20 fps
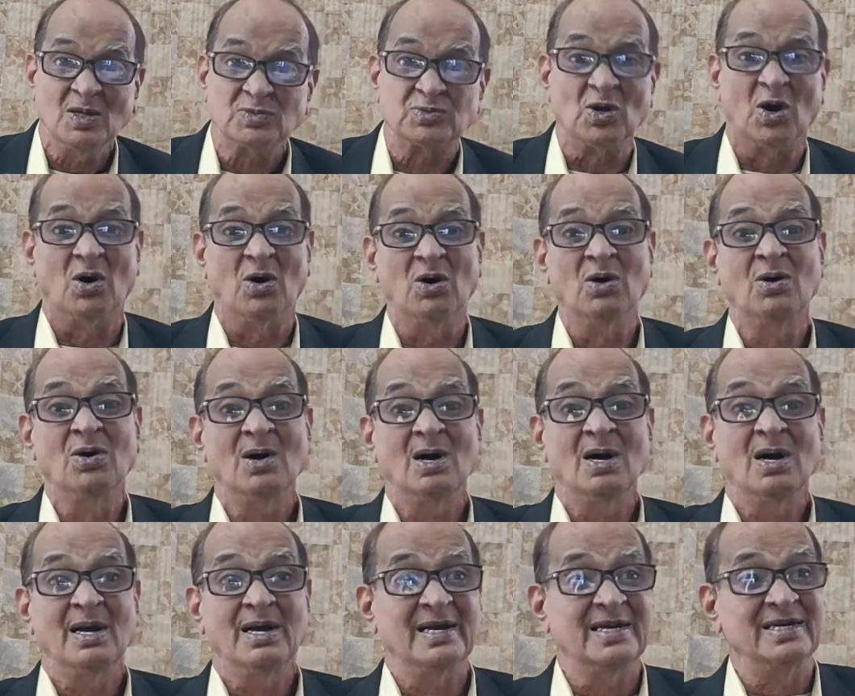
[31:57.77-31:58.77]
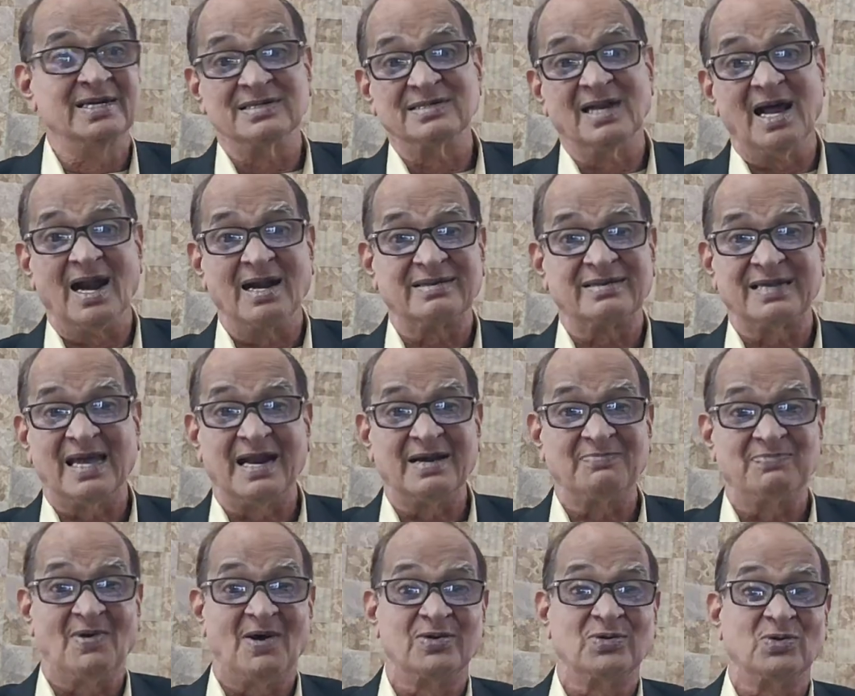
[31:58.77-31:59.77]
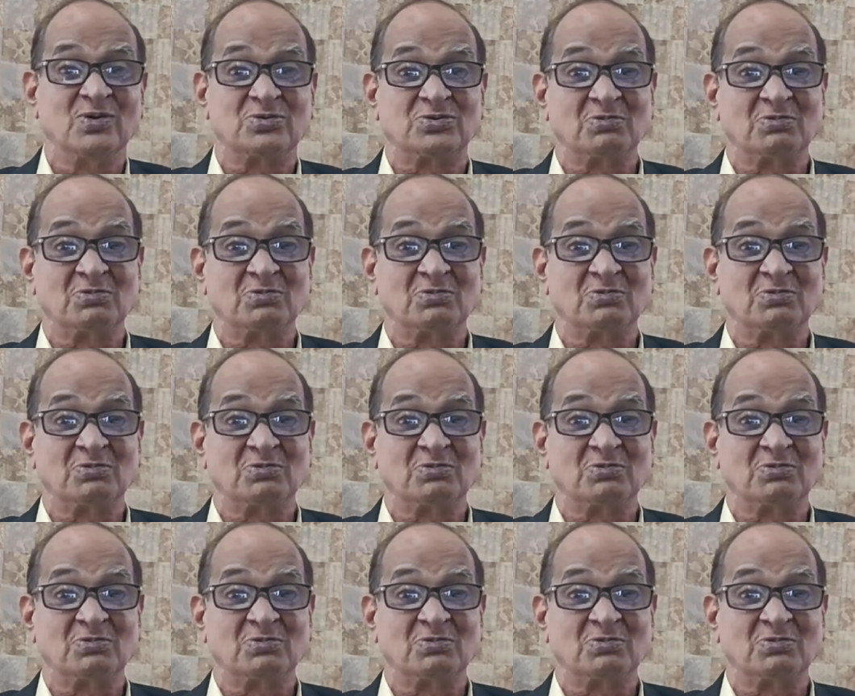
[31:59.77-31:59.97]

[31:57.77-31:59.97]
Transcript: So, it is not that for